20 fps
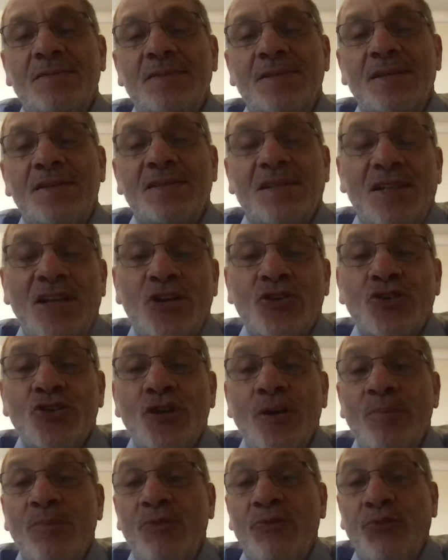is lecture
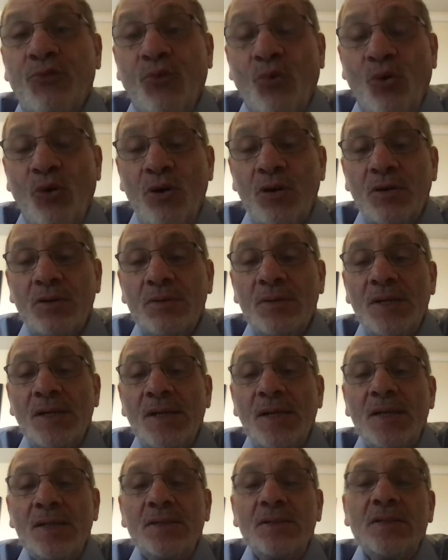number 4
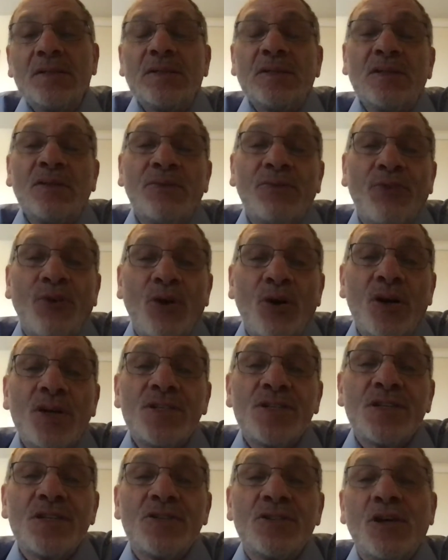and
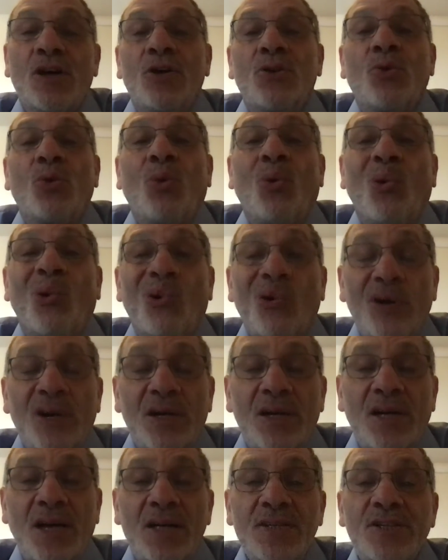focuses on
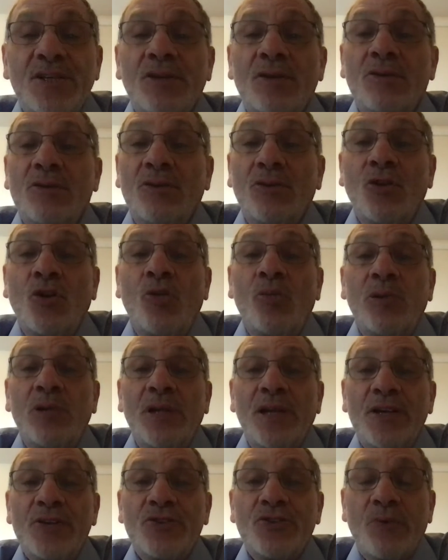organizing a global
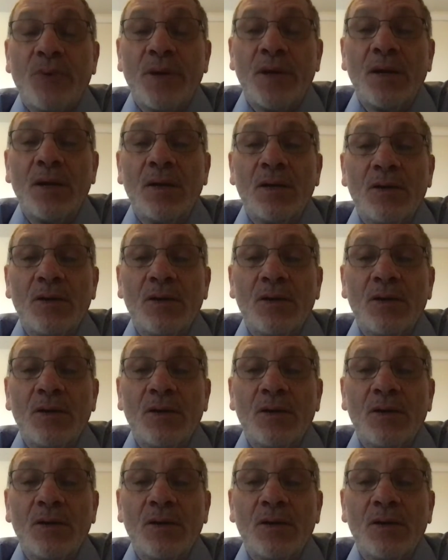history